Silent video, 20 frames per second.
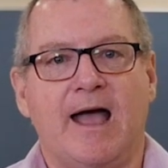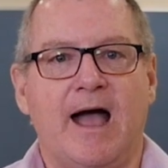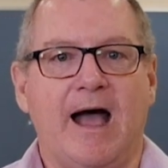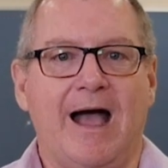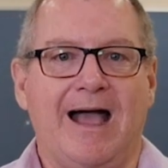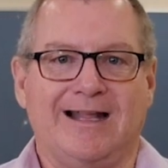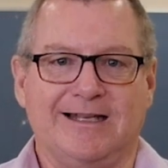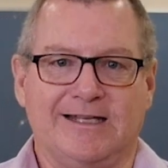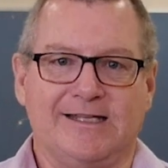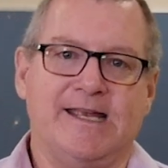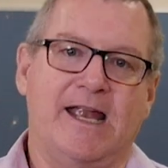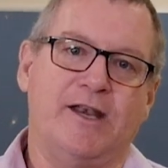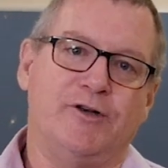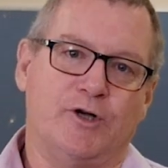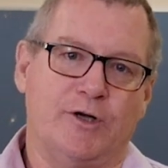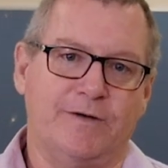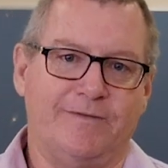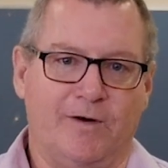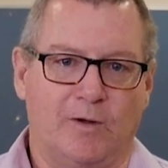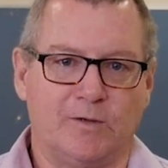
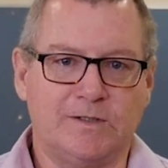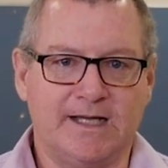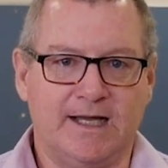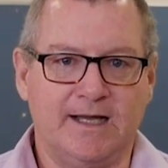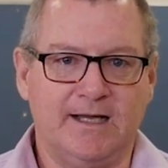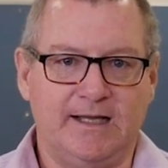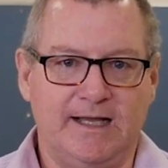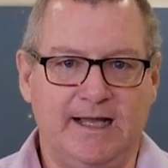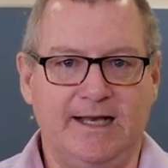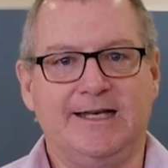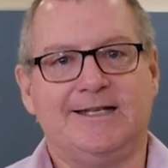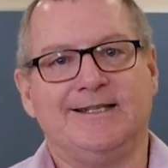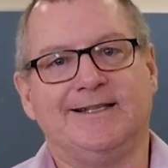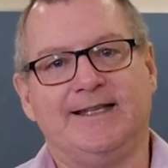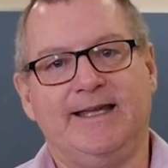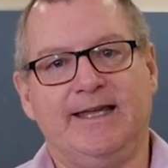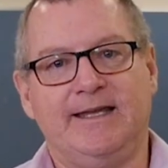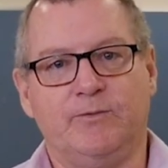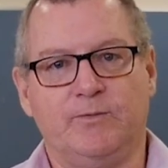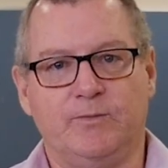Alessandro Volta in
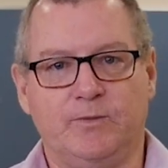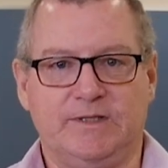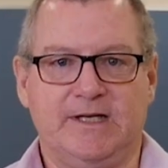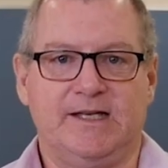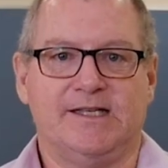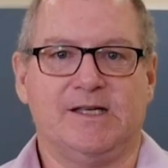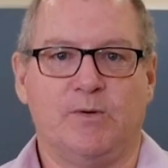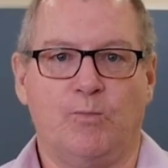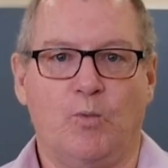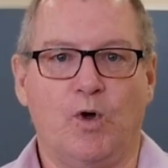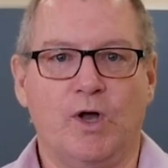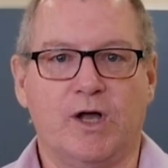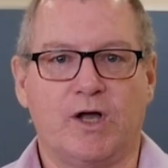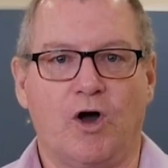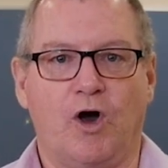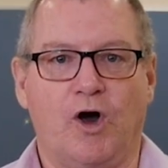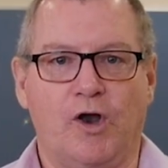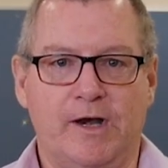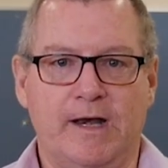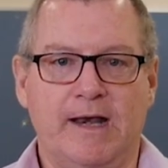Italy did some work
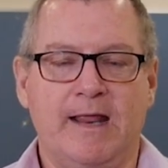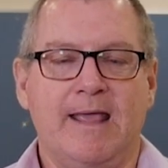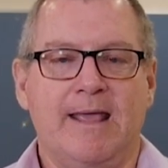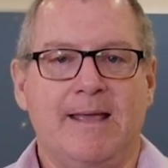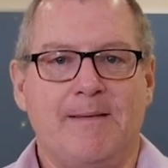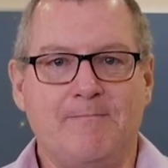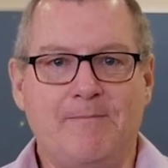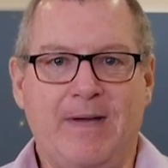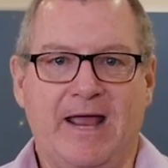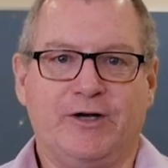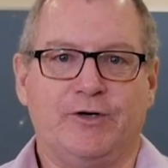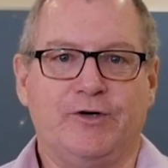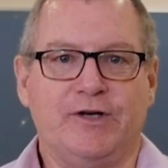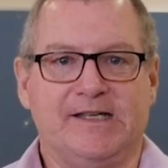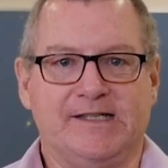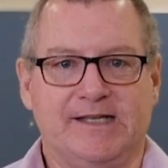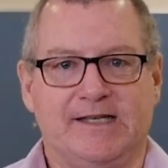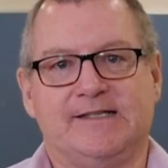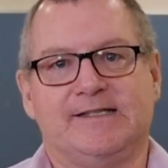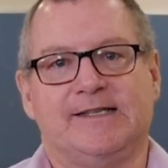on
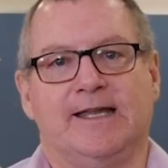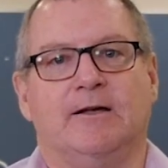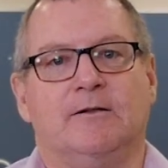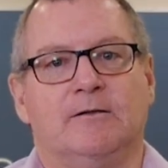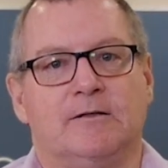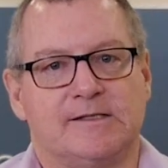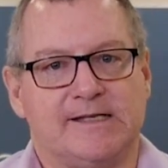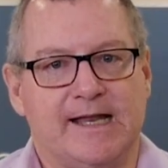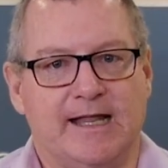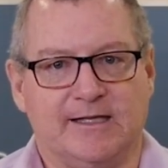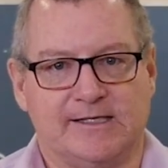batteries and cells.